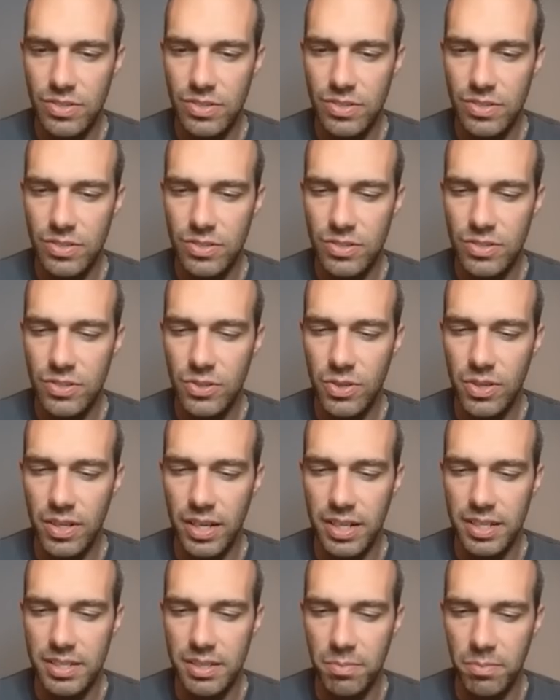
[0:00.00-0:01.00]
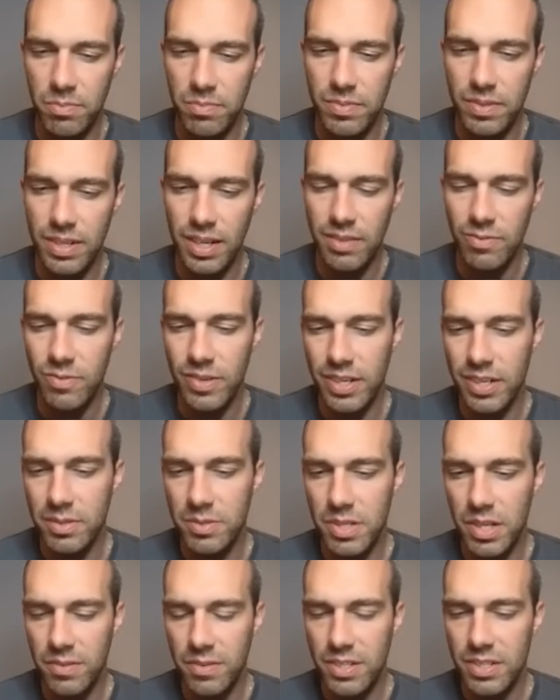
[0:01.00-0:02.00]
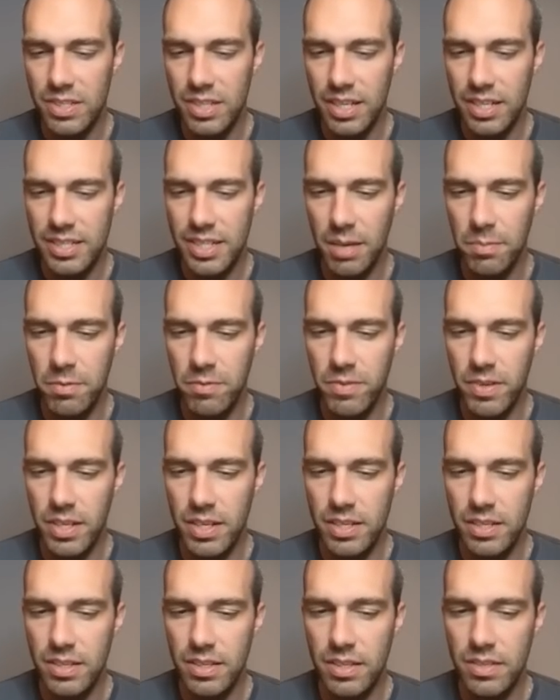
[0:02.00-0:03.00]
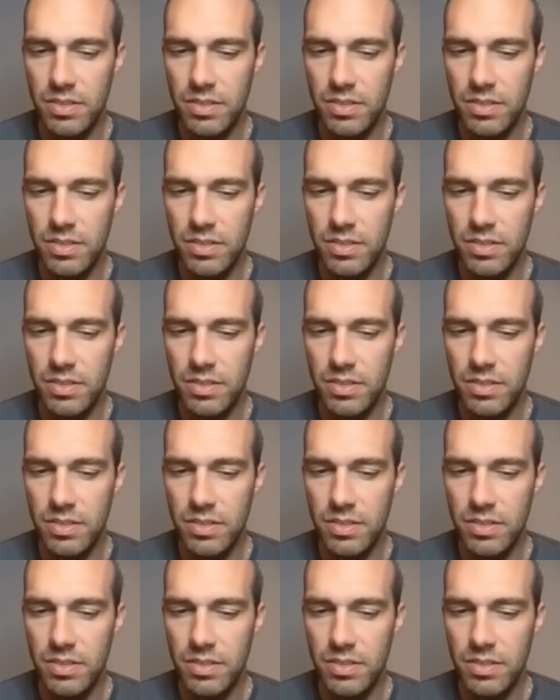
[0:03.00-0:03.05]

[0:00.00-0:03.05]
sort of like some not random stuff, because like Tapu Fini.